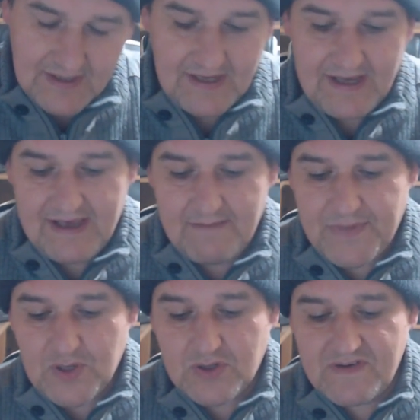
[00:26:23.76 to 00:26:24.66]

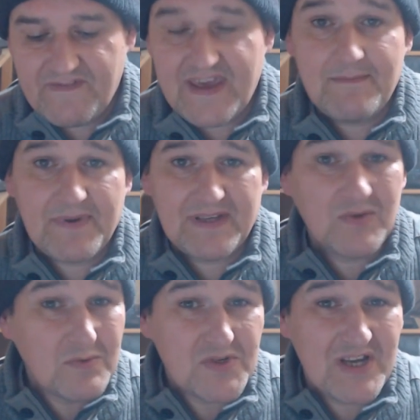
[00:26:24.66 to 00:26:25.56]
Beyond Vape, I
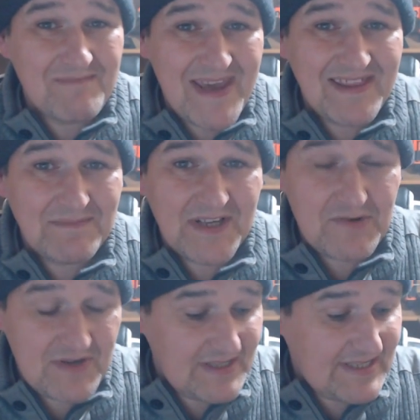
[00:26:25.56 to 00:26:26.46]
told you I met them
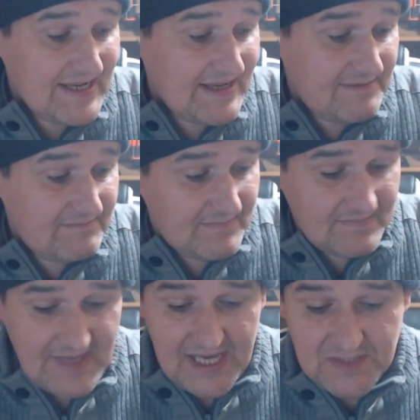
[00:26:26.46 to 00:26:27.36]
down at the
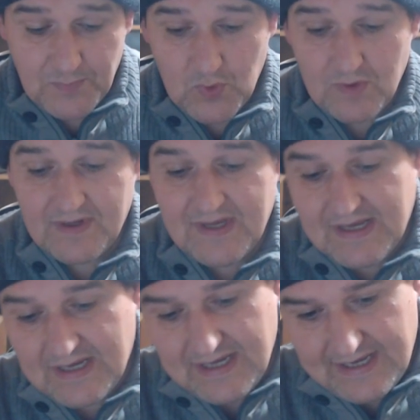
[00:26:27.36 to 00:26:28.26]
Expo.
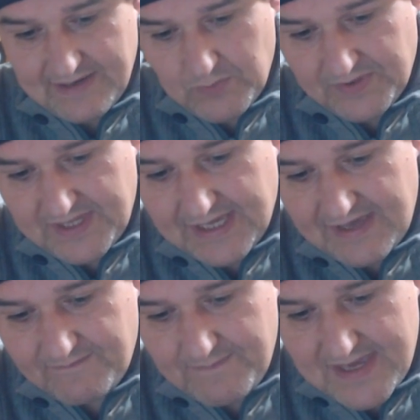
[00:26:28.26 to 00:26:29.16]
Well, they
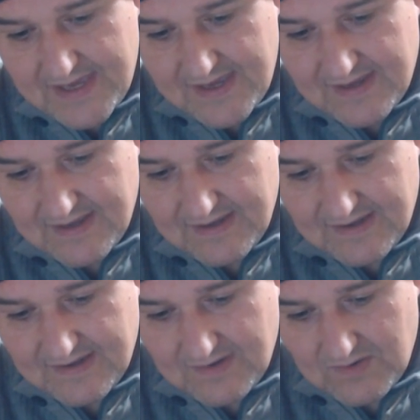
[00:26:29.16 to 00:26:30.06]
gave me
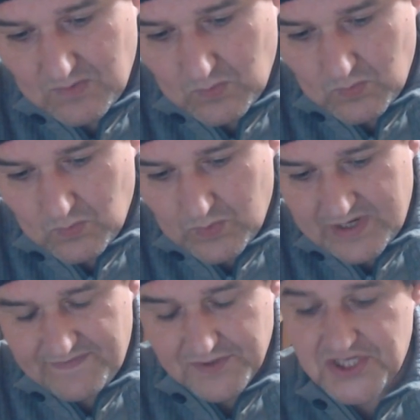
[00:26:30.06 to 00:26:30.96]
one
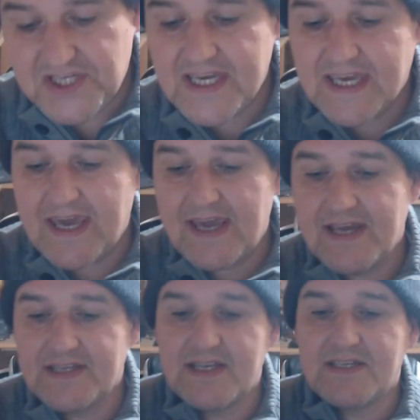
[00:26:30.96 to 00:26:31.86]
of their
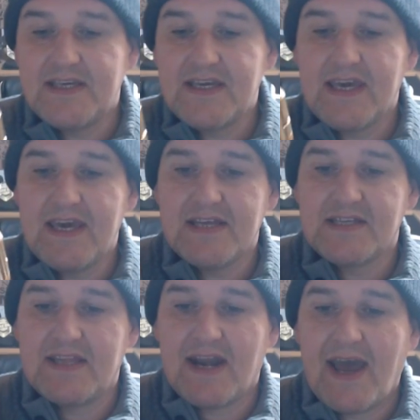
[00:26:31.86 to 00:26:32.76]
CKS, is it
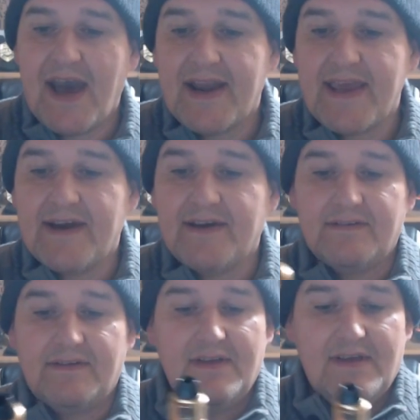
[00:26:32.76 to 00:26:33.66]
CKS? The Aria
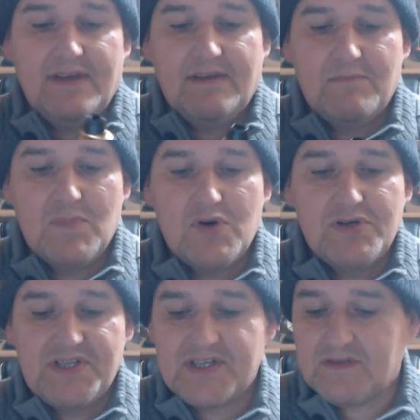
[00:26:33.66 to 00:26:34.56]

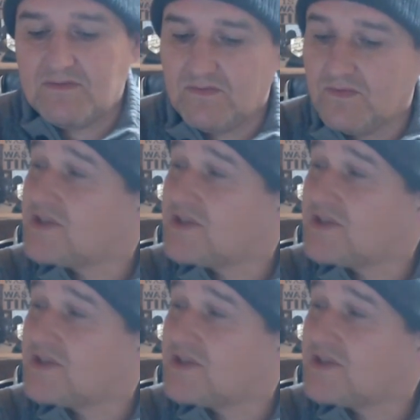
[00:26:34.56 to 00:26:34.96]
mods. What's